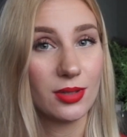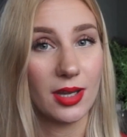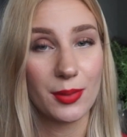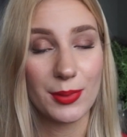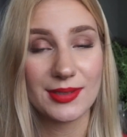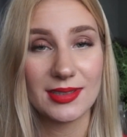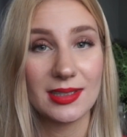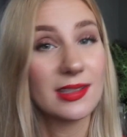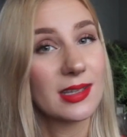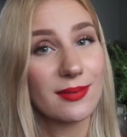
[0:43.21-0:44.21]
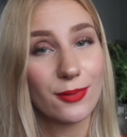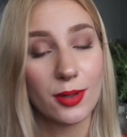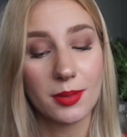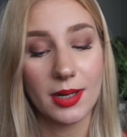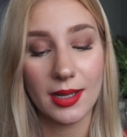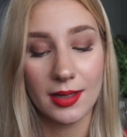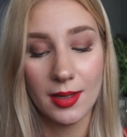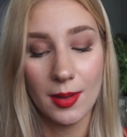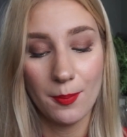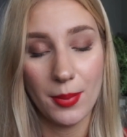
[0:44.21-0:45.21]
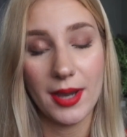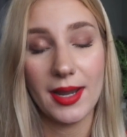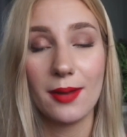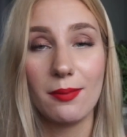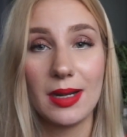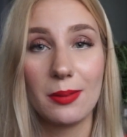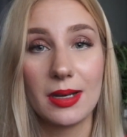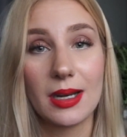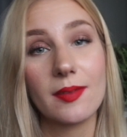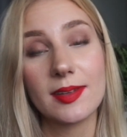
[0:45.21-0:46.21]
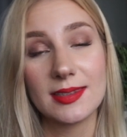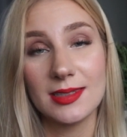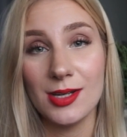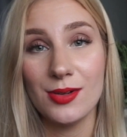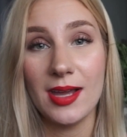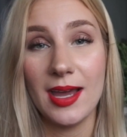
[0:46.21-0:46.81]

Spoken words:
the other ones in the same formula, but I really, really love it still.